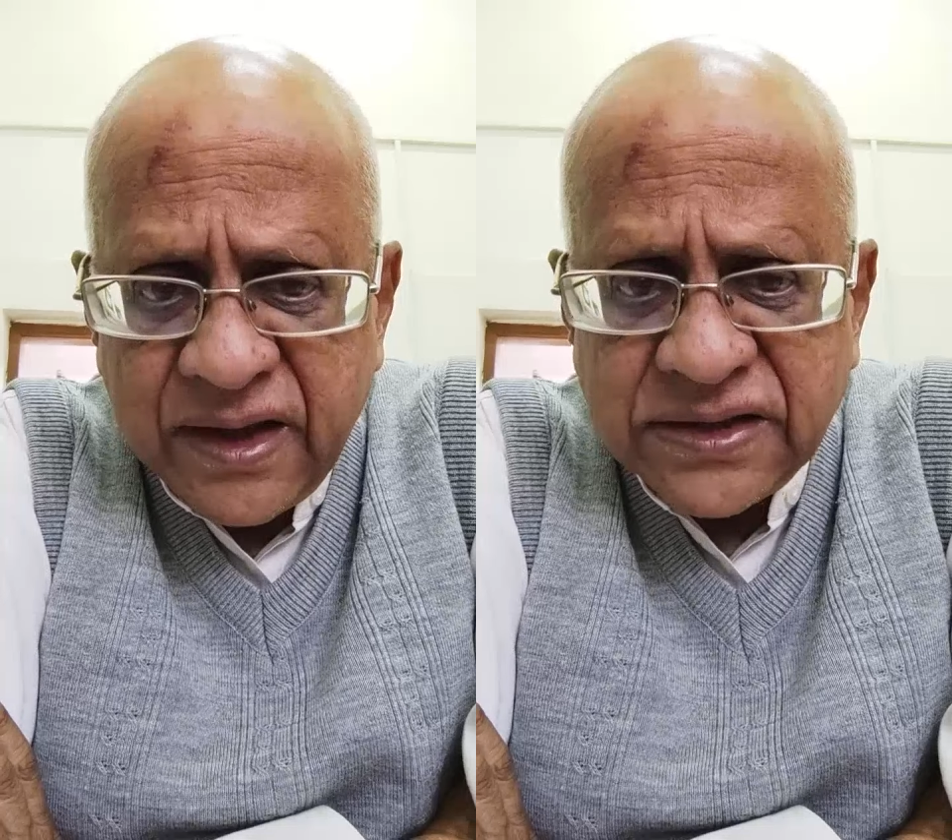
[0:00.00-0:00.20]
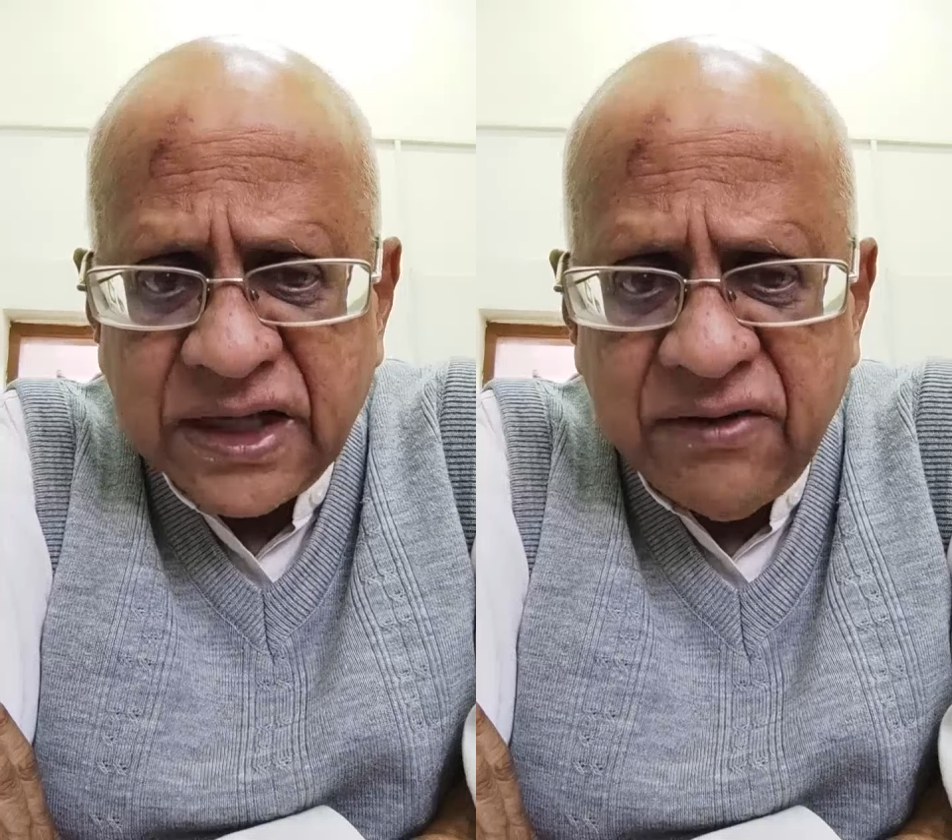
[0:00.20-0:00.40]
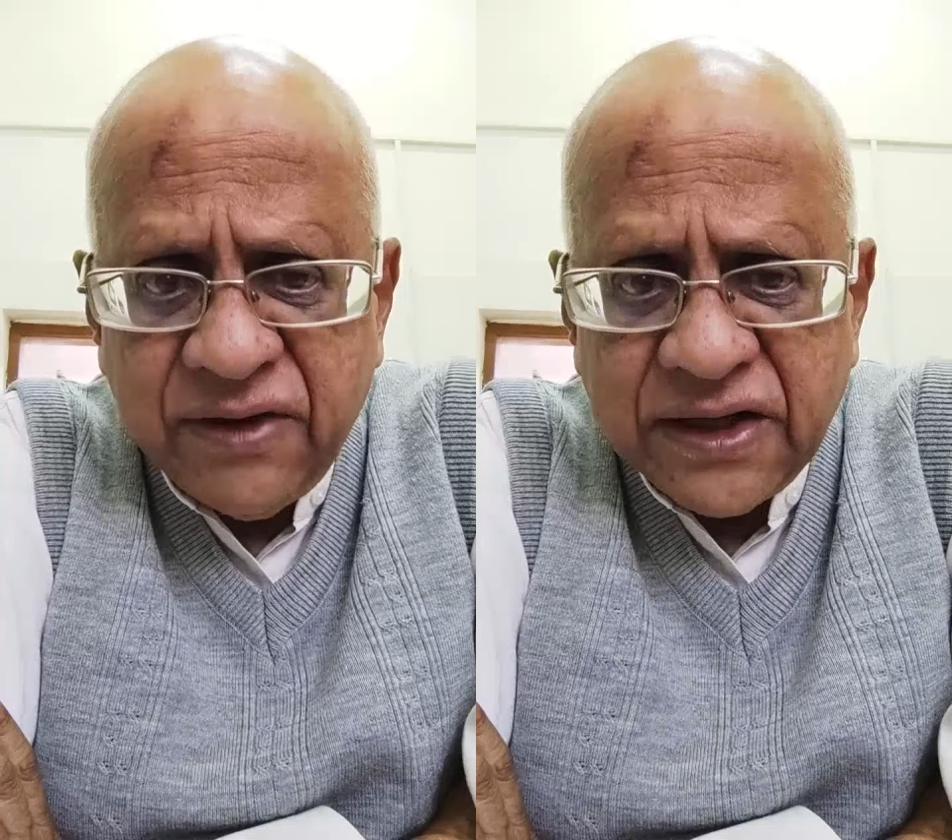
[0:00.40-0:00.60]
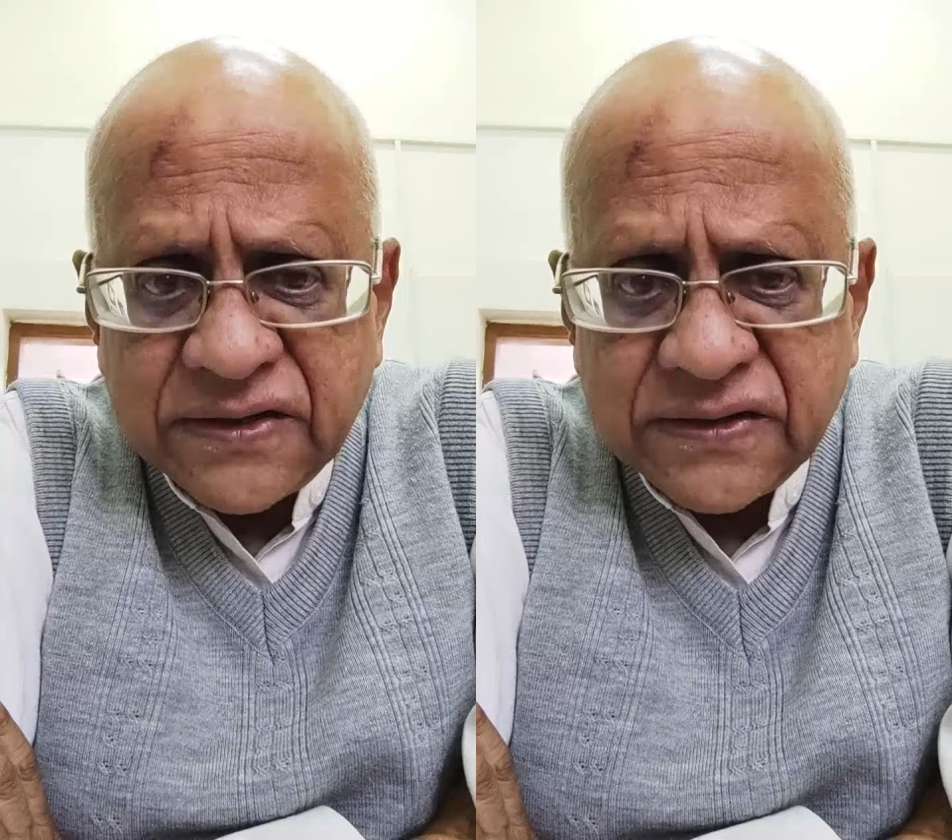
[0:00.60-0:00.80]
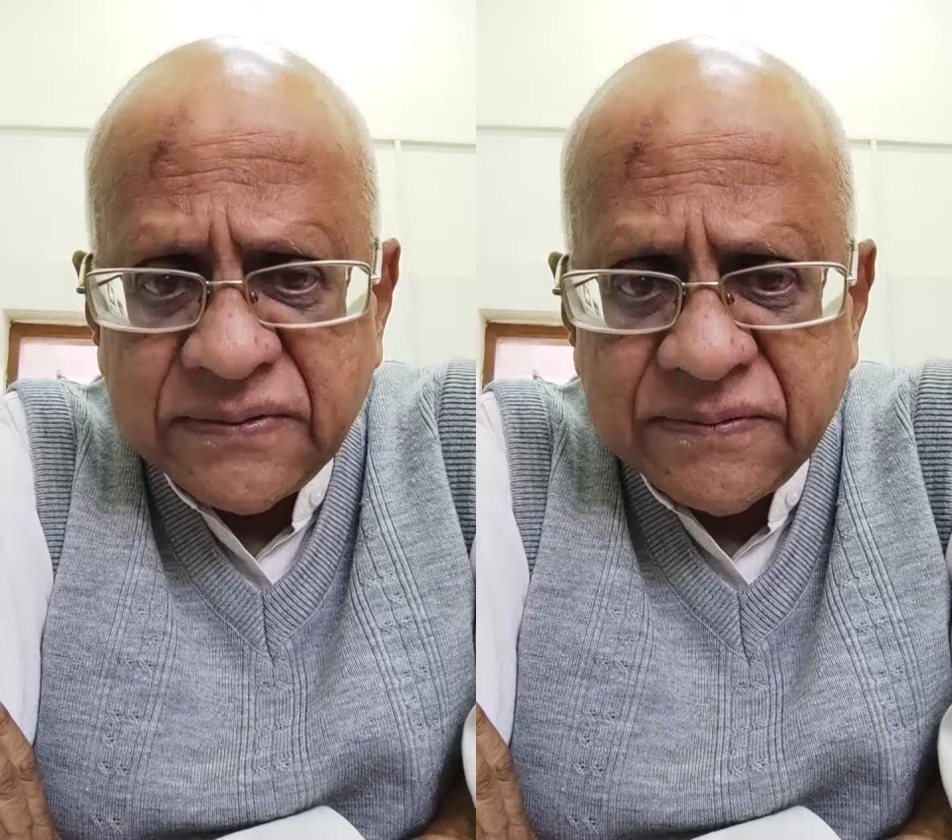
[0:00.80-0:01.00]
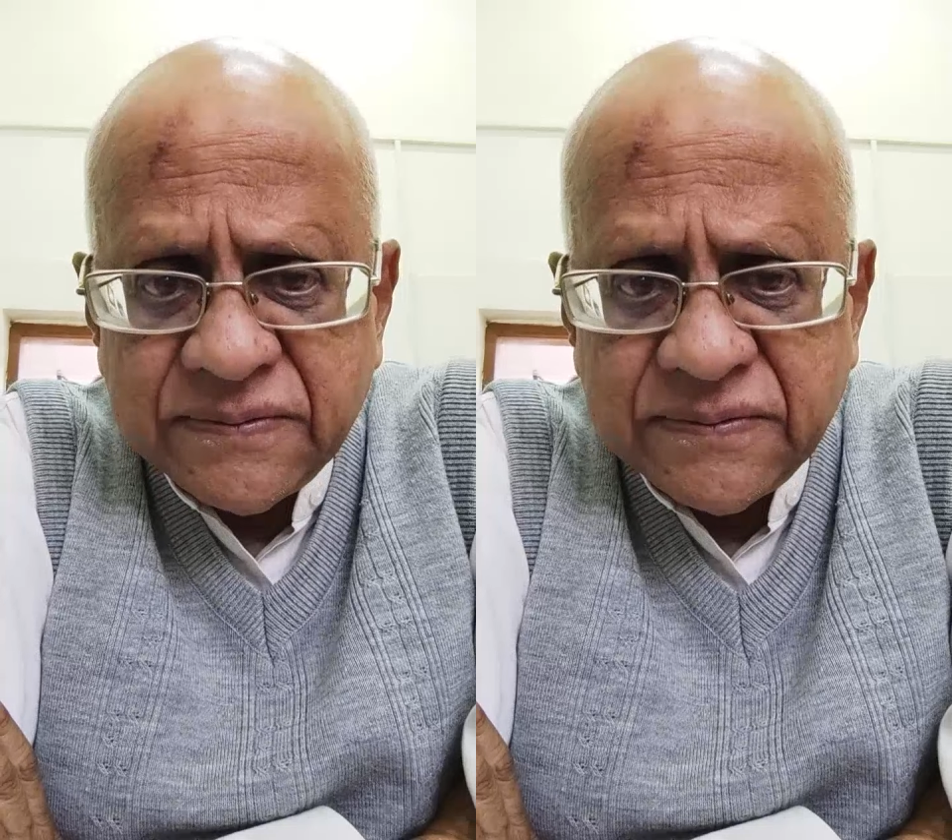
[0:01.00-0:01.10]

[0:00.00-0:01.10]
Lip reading: significance.